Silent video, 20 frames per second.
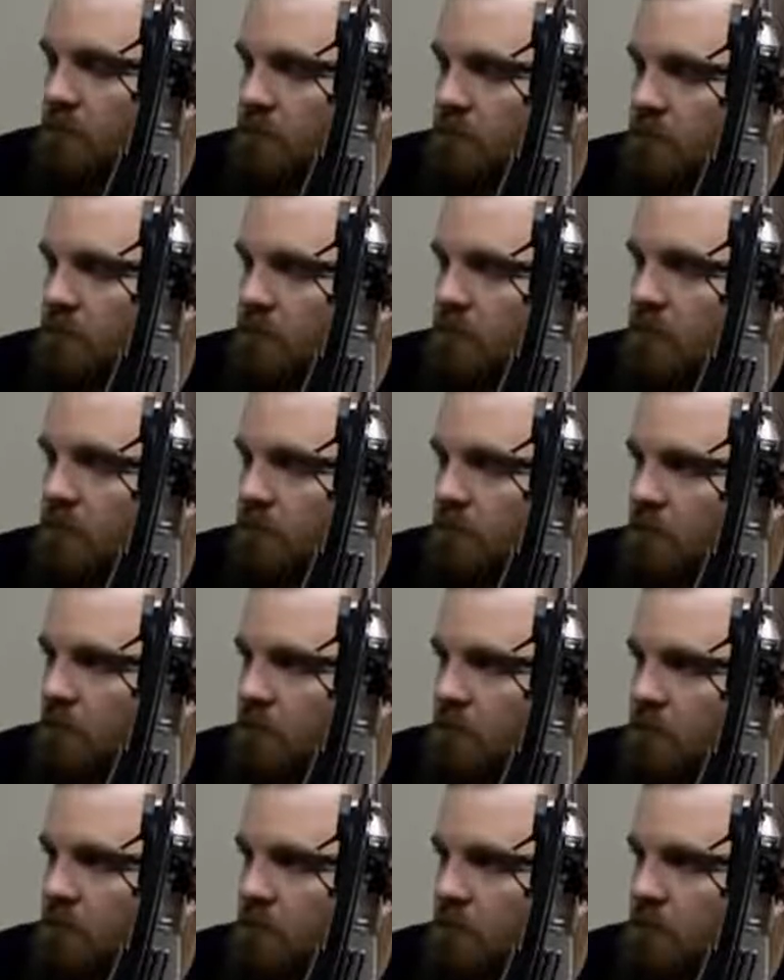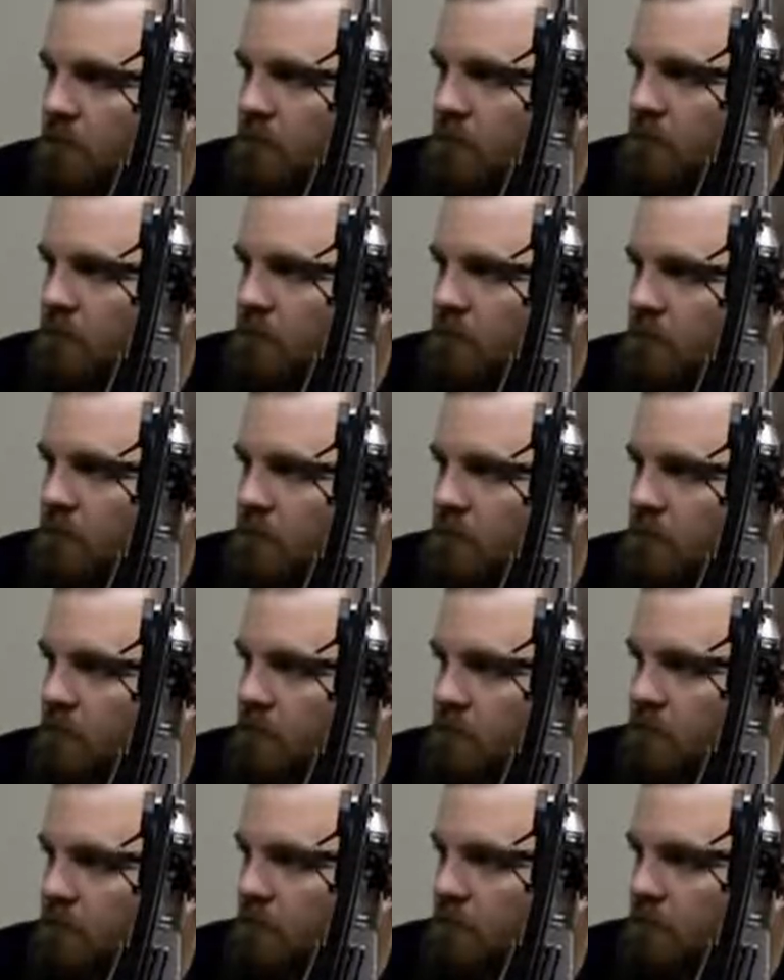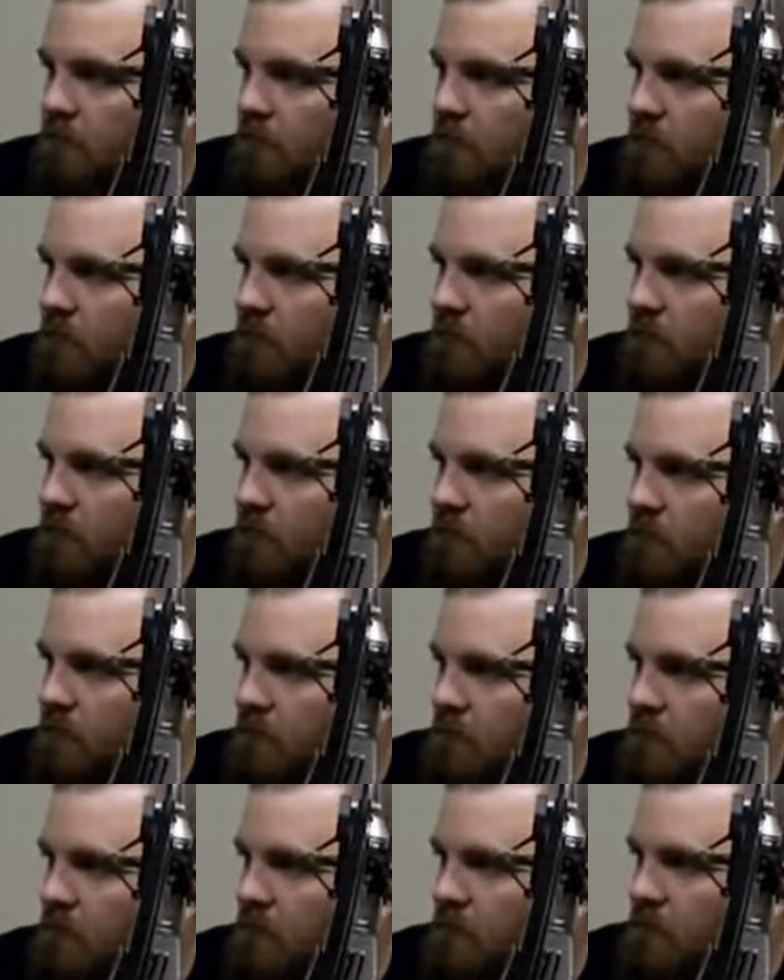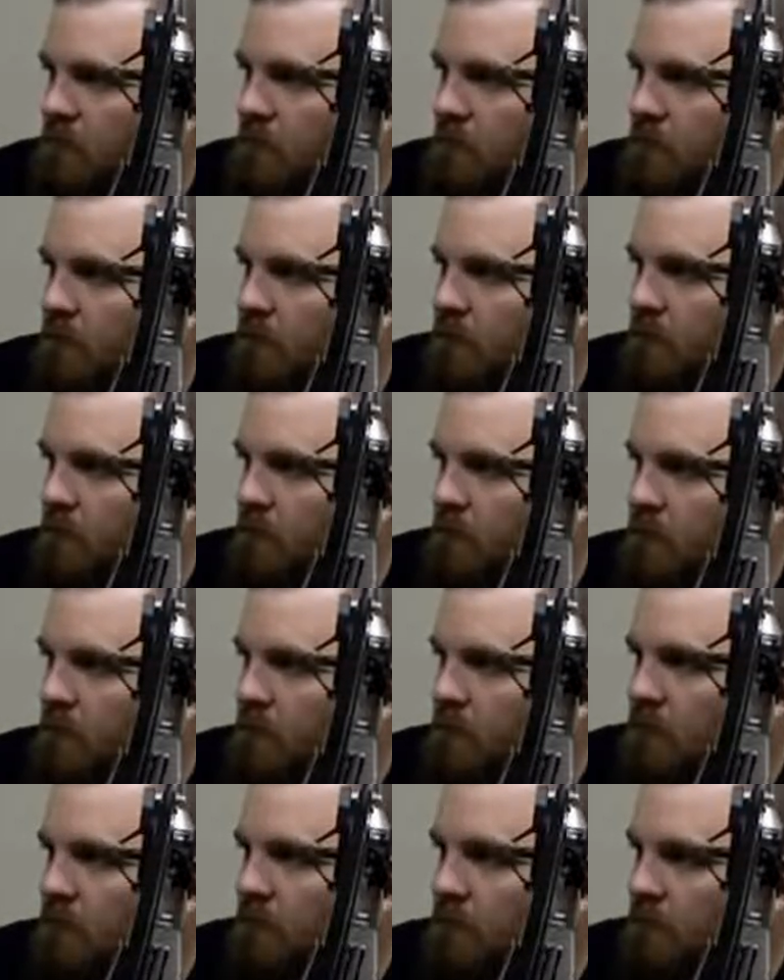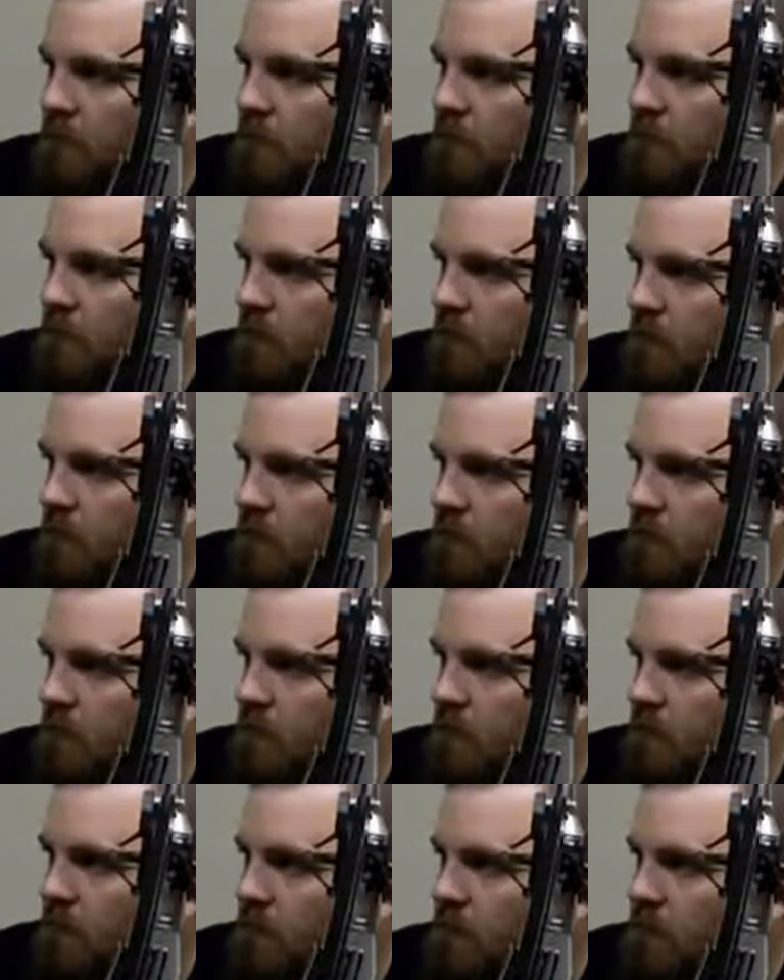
(silent)